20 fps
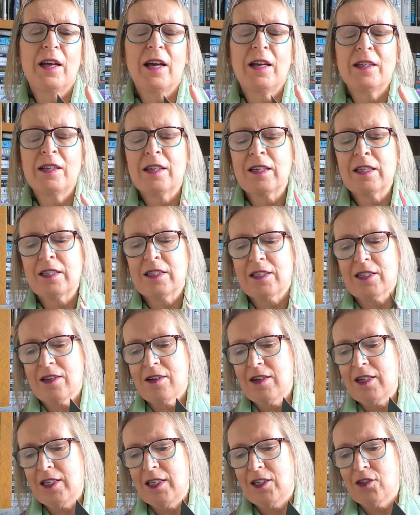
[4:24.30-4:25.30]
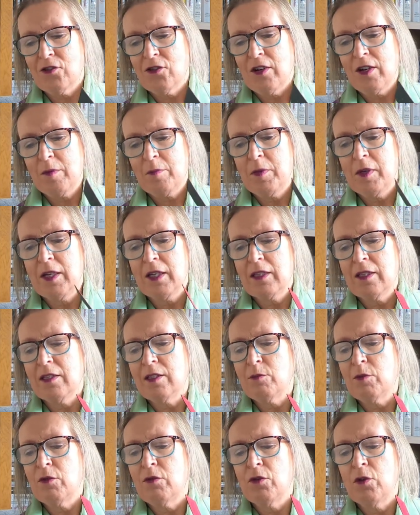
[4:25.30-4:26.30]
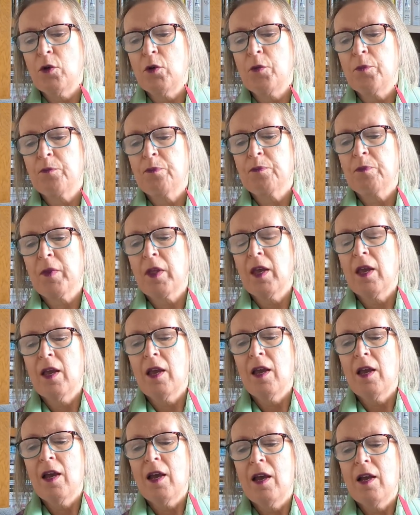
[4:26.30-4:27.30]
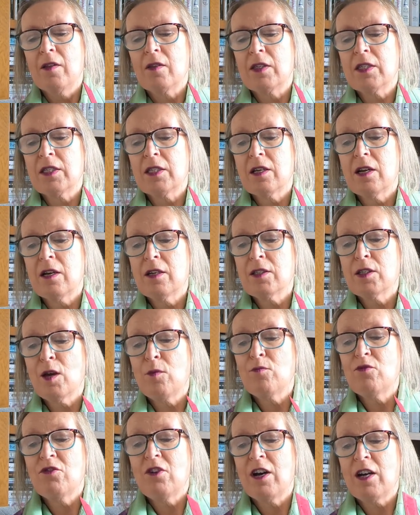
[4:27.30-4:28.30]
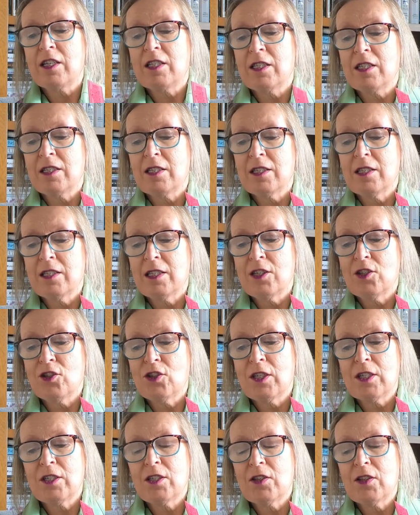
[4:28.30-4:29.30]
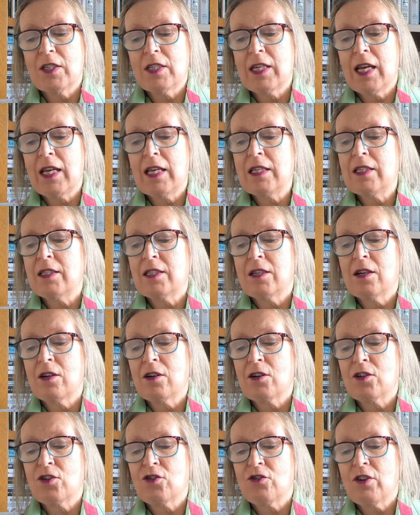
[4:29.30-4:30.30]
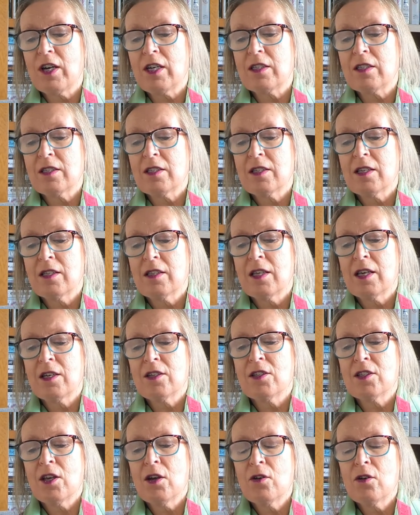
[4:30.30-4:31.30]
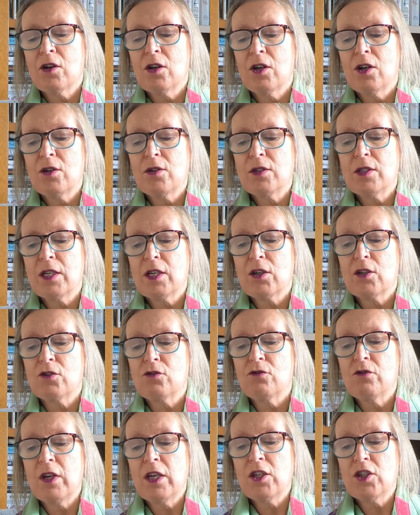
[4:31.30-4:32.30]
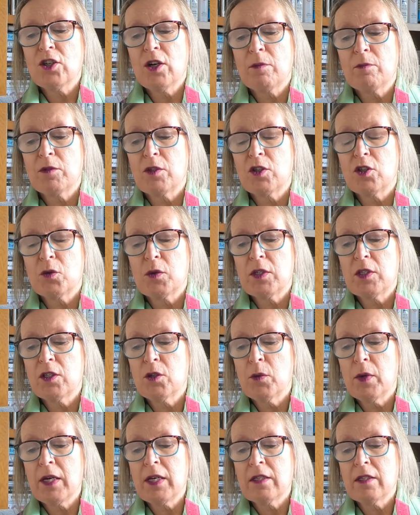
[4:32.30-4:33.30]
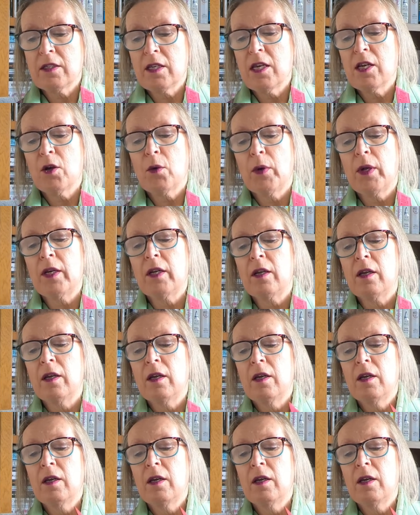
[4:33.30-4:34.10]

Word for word: a night sky described like this before. The stars are bright and stitched into the day's dark dress. They are so close he could reach up to twist away a sequin,